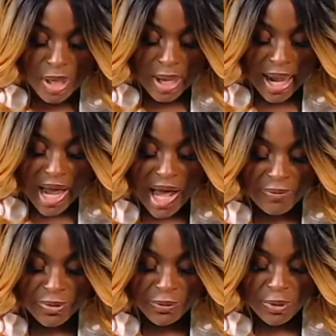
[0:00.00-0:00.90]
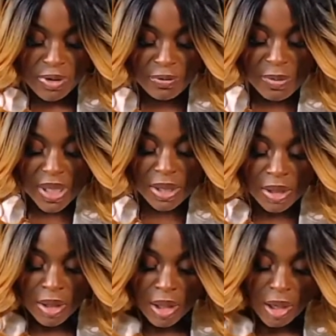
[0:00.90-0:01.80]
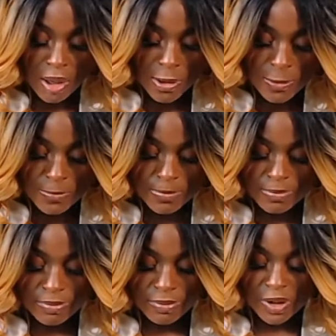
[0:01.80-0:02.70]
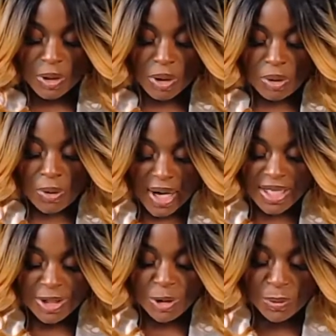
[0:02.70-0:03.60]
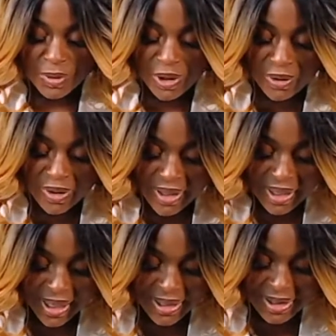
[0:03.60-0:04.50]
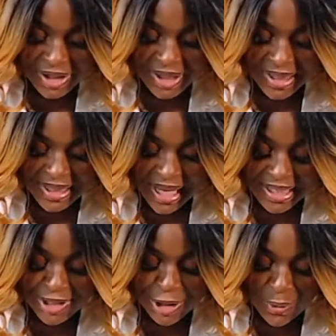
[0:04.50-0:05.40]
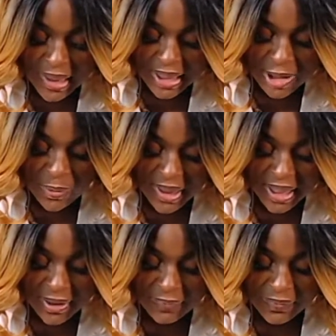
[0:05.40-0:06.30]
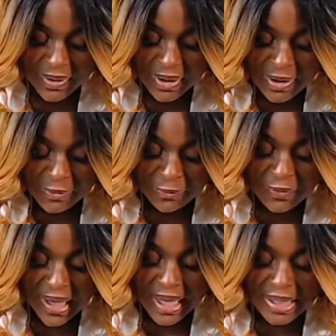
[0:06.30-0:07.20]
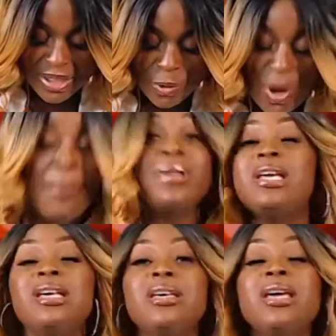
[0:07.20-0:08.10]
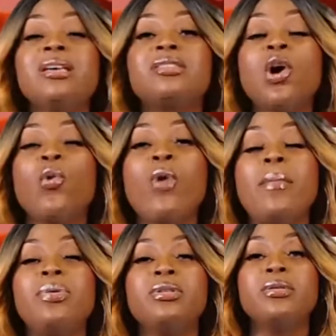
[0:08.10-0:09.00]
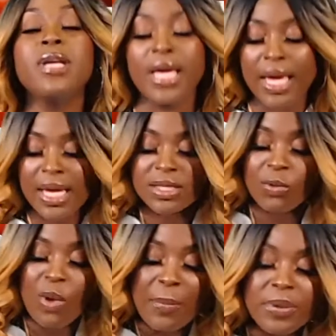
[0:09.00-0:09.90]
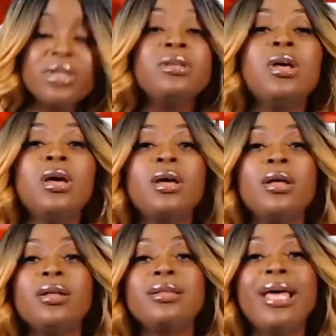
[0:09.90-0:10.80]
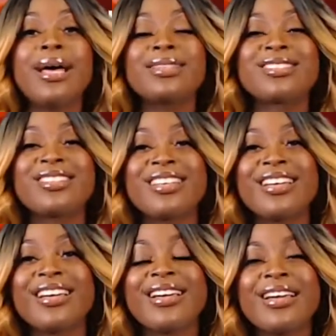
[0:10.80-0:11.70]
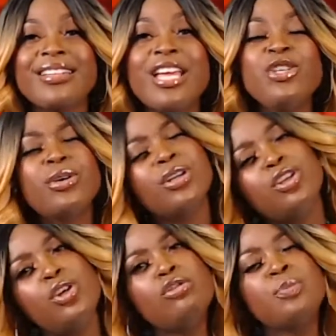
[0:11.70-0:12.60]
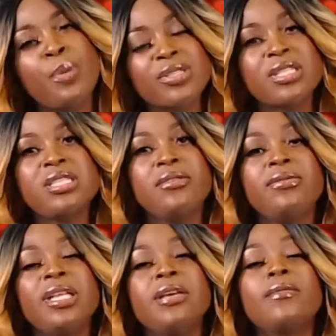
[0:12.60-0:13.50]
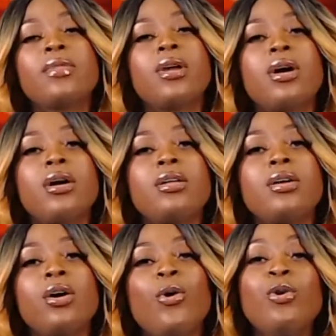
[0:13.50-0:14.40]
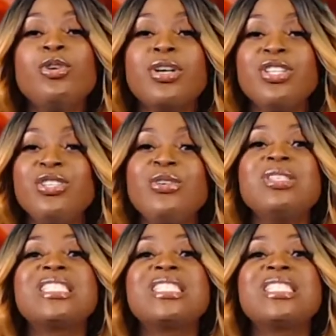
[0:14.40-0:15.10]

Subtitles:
I have in front of me, Coralie Chumker, and then she says 2020. Fear is a weapon. It is a weapon. It is a weapon that you can use positively or you can use